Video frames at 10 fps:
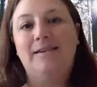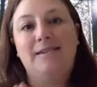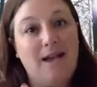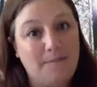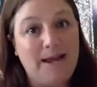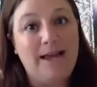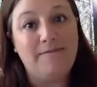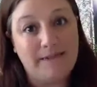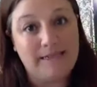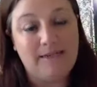time I have
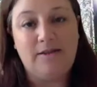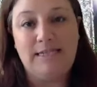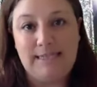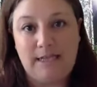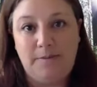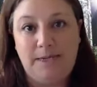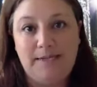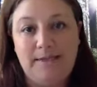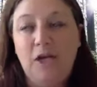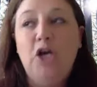listed on the
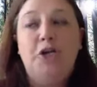syllabus,